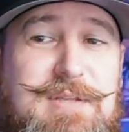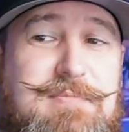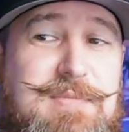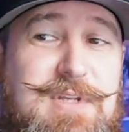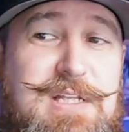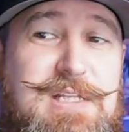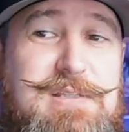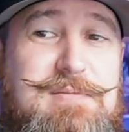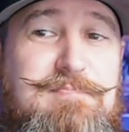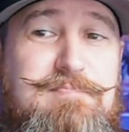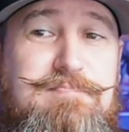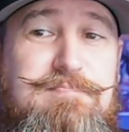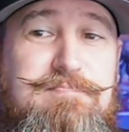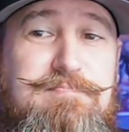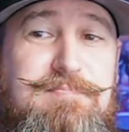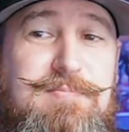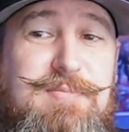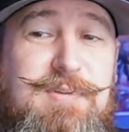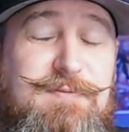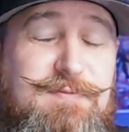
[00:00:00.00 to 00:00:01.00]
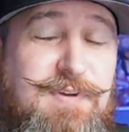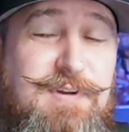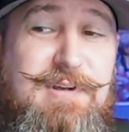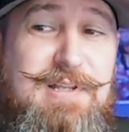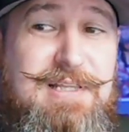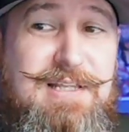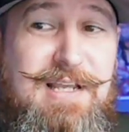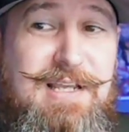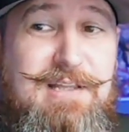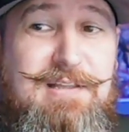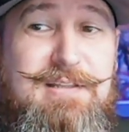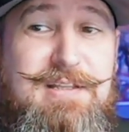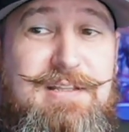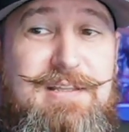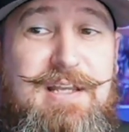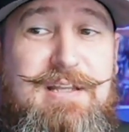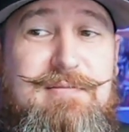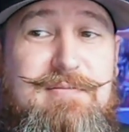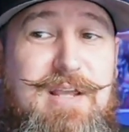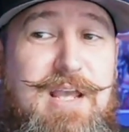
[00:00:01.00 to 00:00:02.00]
It's very likely
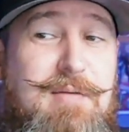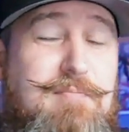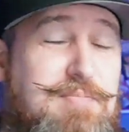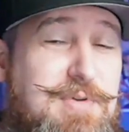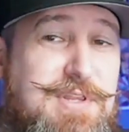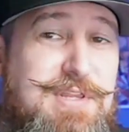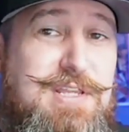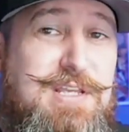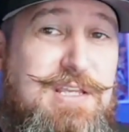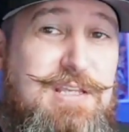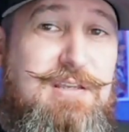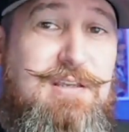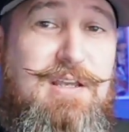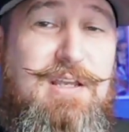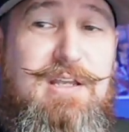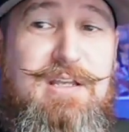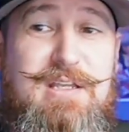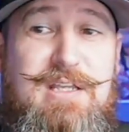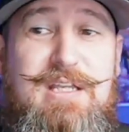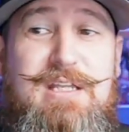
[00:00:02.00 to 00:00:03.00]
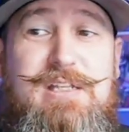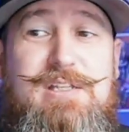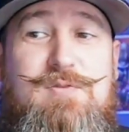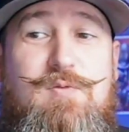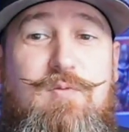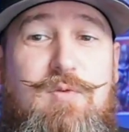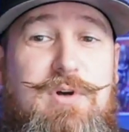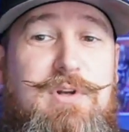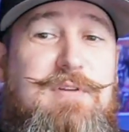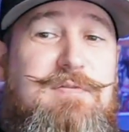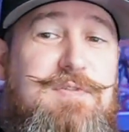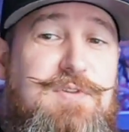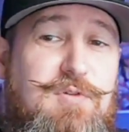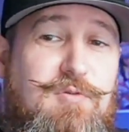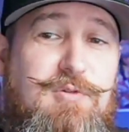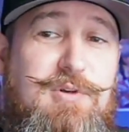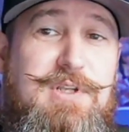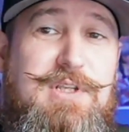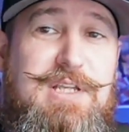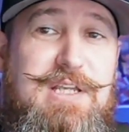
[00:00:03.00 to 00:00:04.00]
that empathy is one of
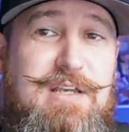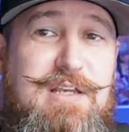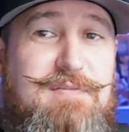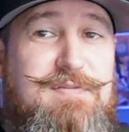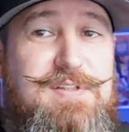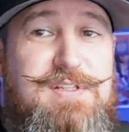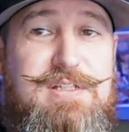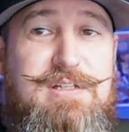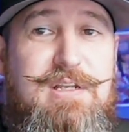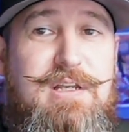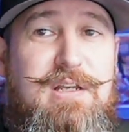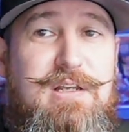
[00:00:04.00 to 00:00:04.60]
your gifts.